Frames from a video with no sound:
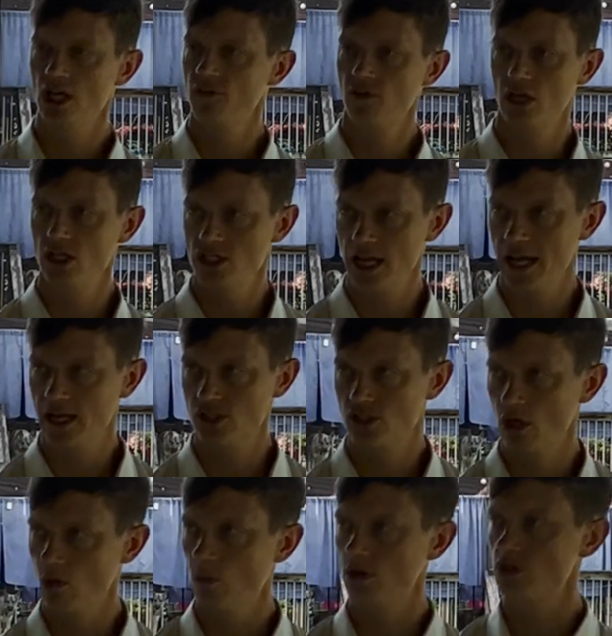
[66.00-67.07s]
never gets asked,
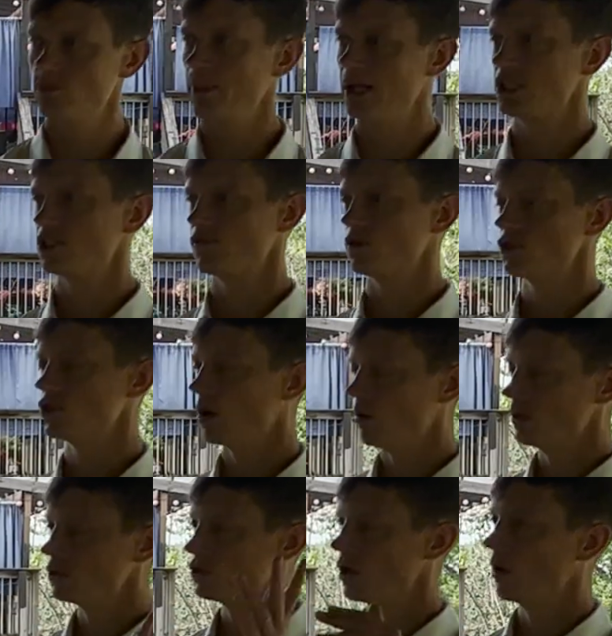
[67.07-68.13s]
oh, what's best for
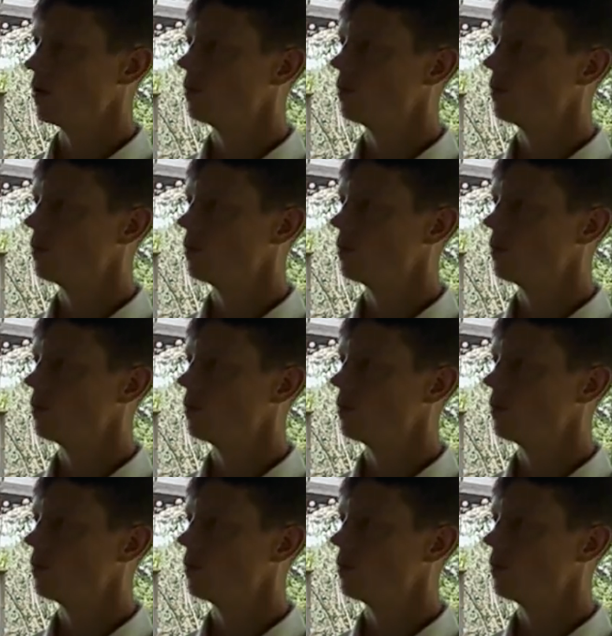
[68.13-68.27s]
so-and-so?